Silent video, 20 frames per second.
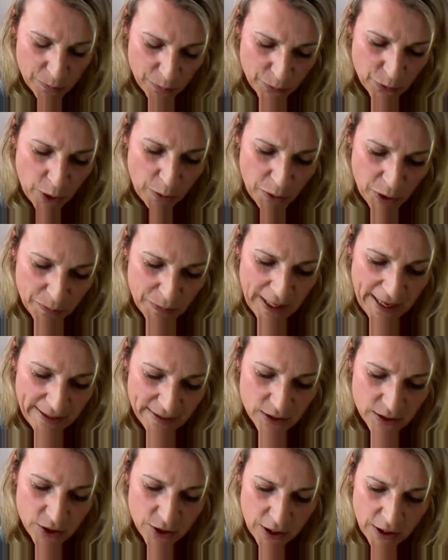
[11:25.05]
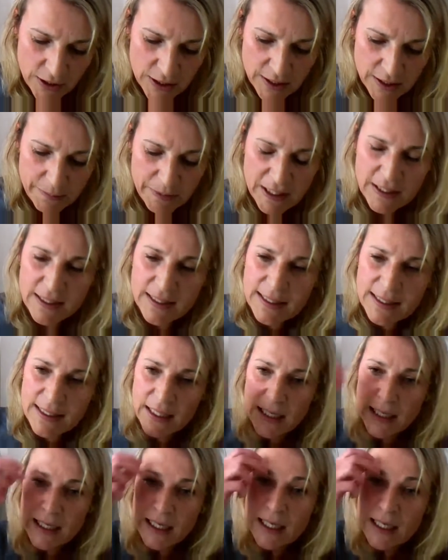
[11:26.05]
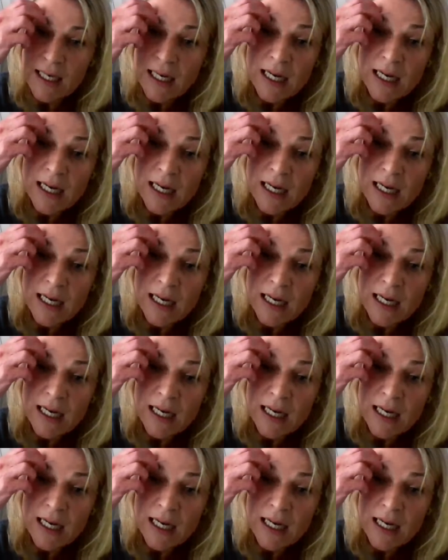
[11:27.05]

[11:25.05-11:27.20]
problem that charter because uh,